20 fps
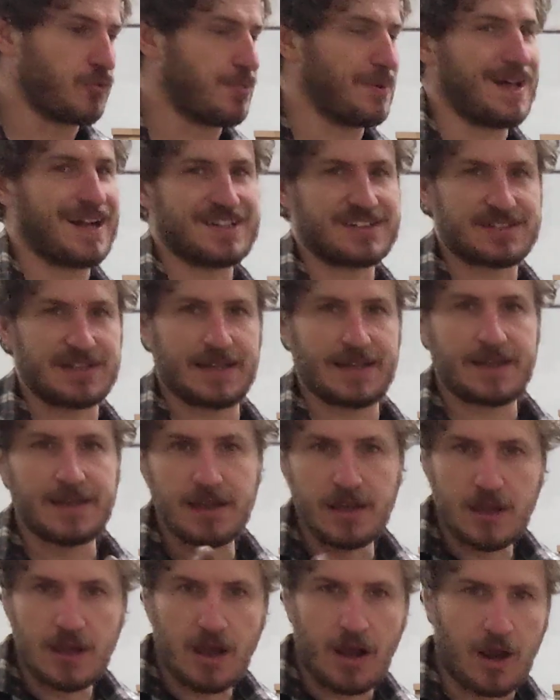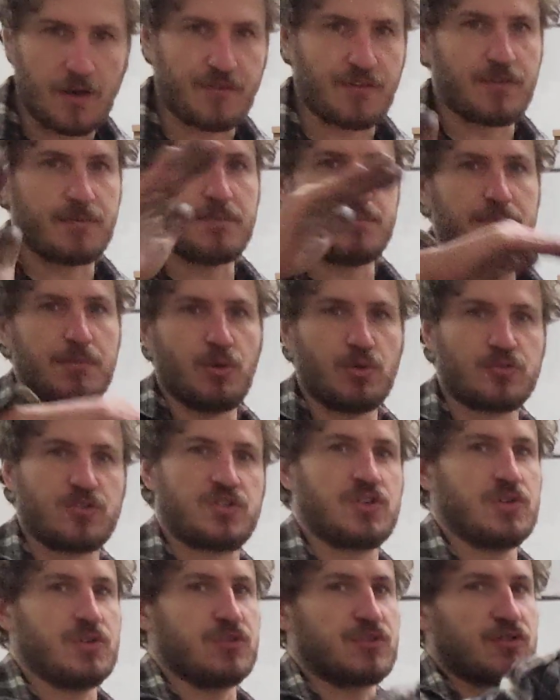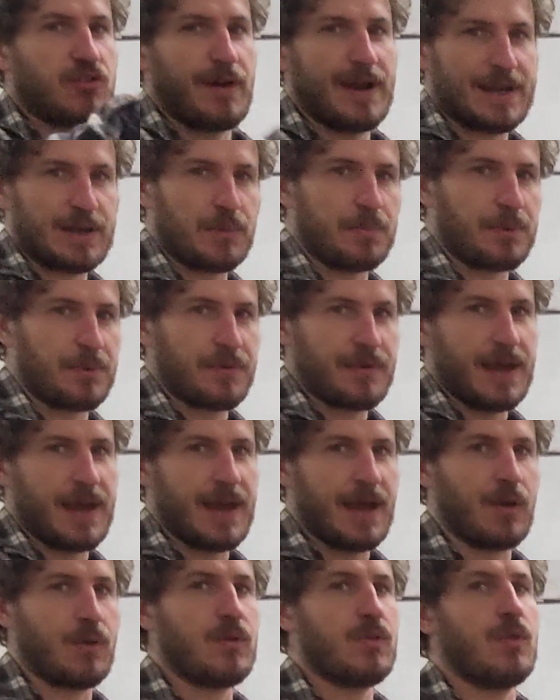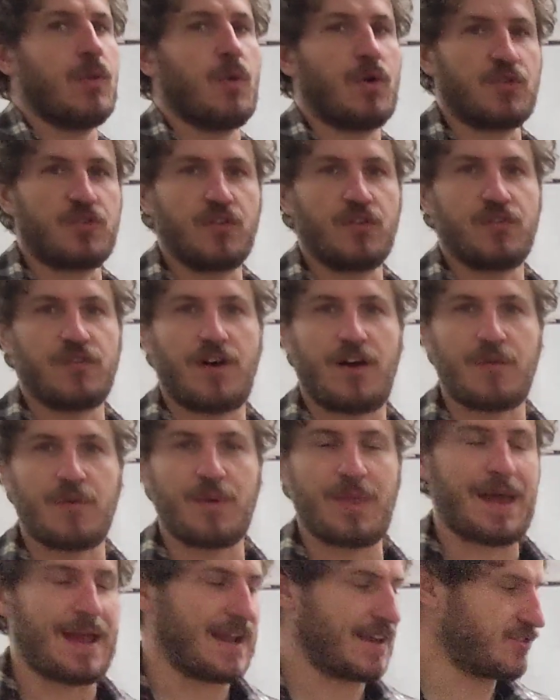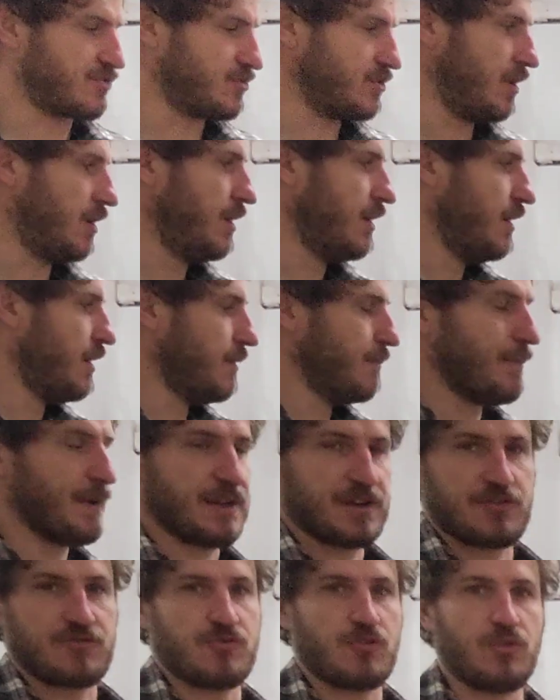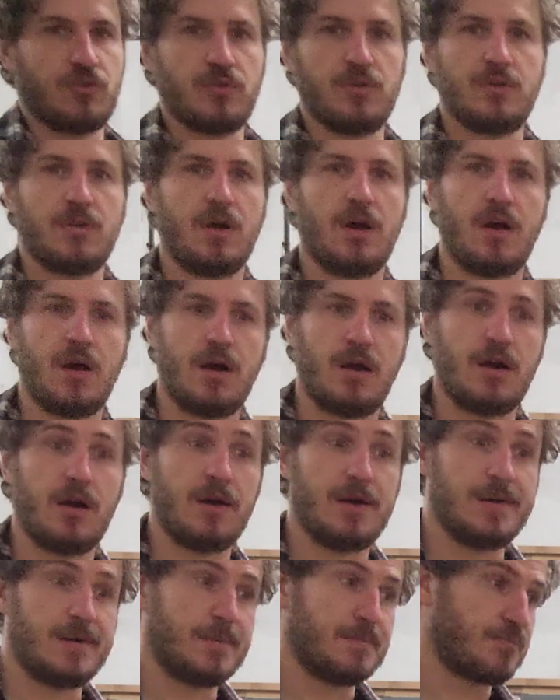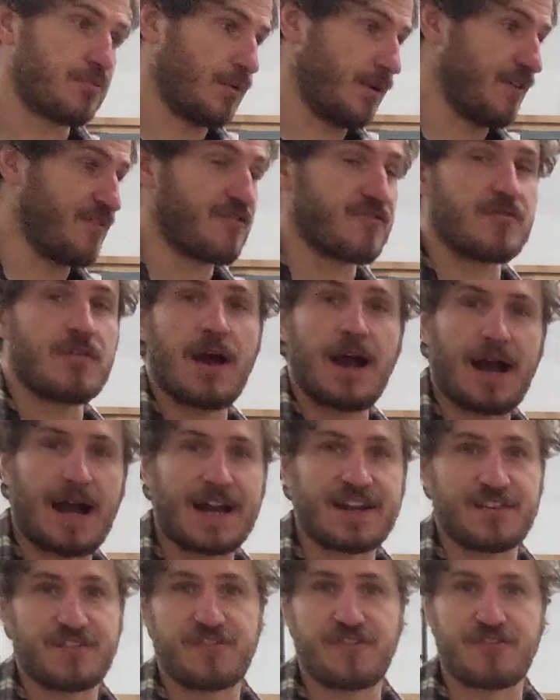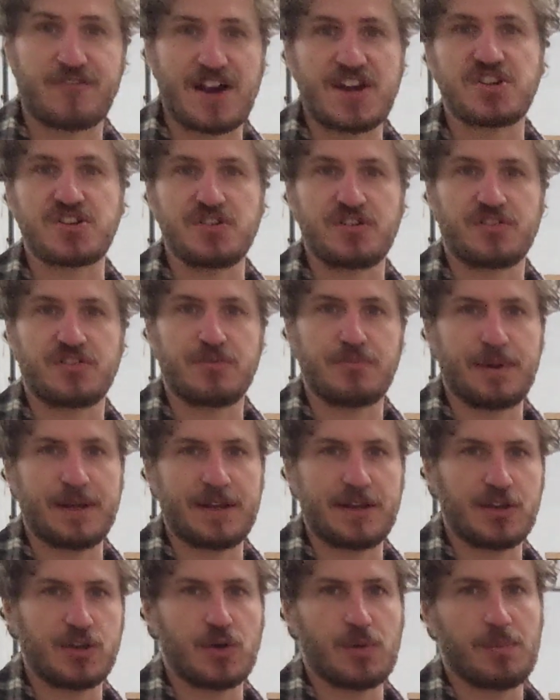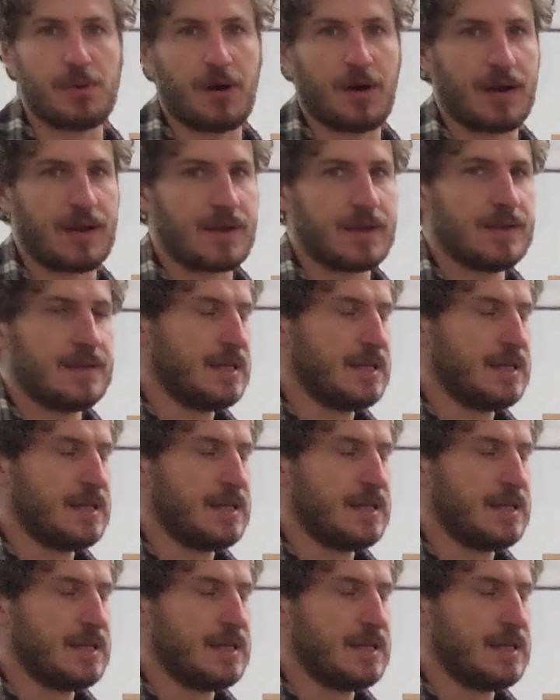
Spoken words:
but actually over a multitude of terrain up and down, the 125 with that extra bit of grunt, probably added freshness of being a newer bike,